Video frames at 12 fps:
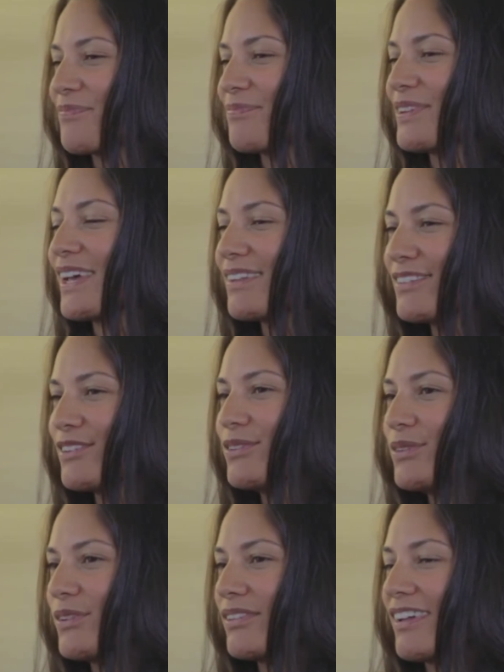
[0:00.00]
Because
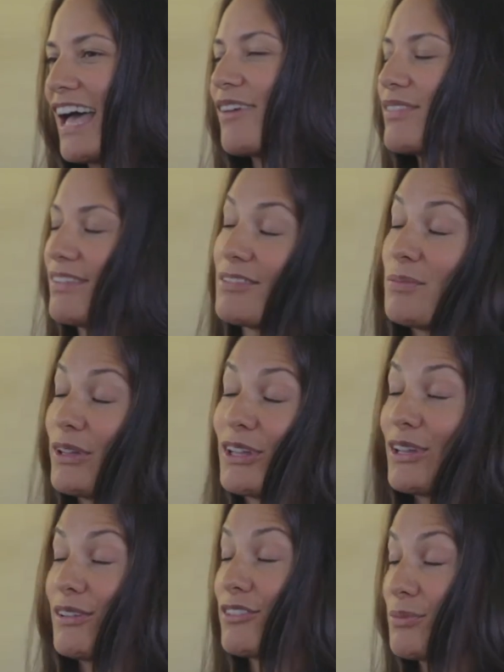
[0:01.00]
you have these
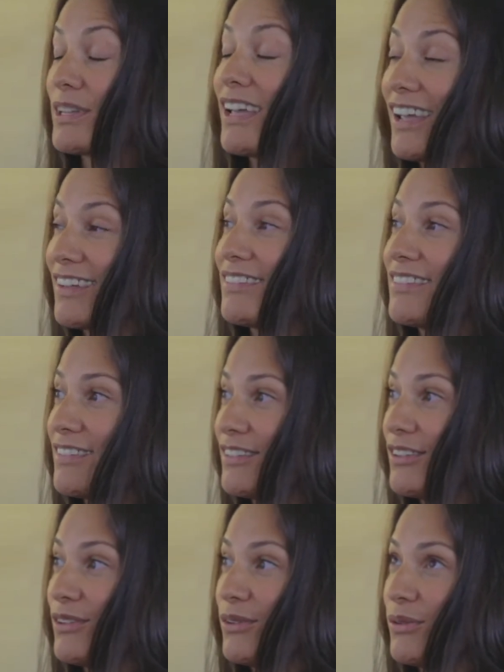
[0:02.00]
abilities, or because
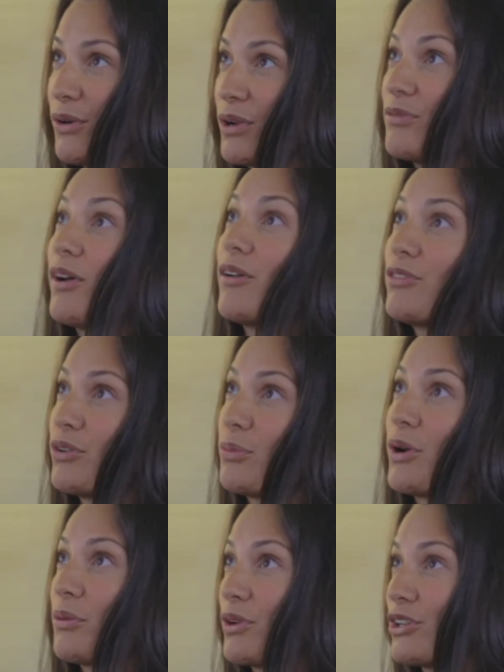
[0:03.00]
you are evolved to a
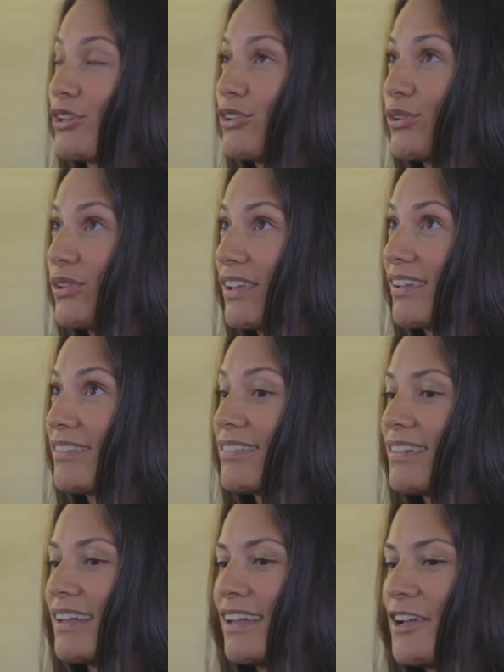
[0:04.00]
point where you can do this,